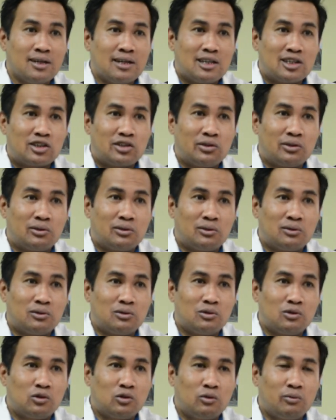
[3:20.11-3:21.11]

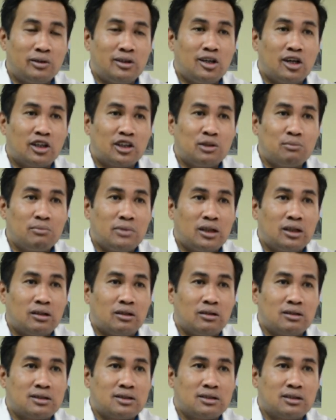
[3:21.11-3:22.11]
So we document
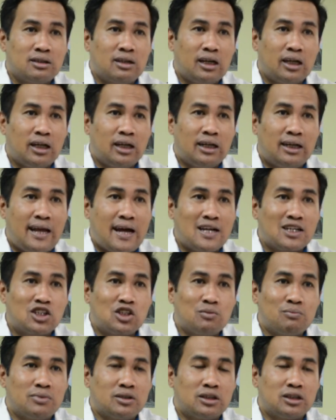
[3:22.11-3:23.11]
also the
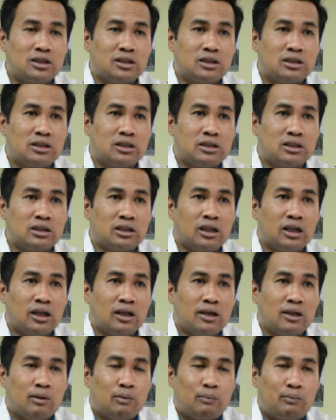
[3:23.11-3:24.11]
intangible
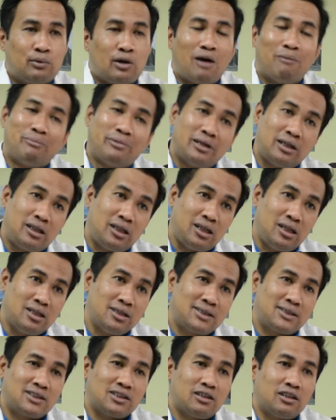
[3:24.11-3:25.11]

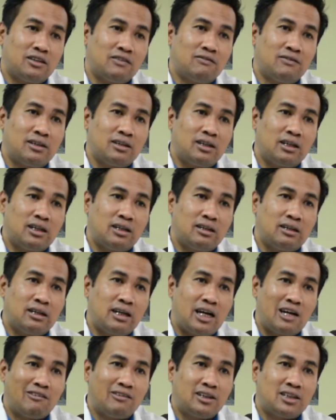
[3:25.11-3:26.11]
properties of a
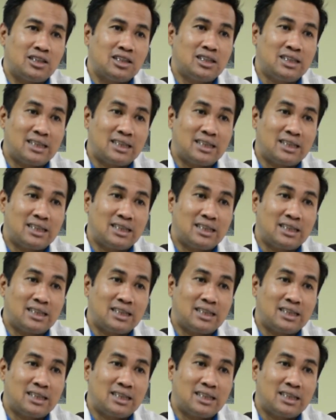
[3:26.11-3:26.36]
heritage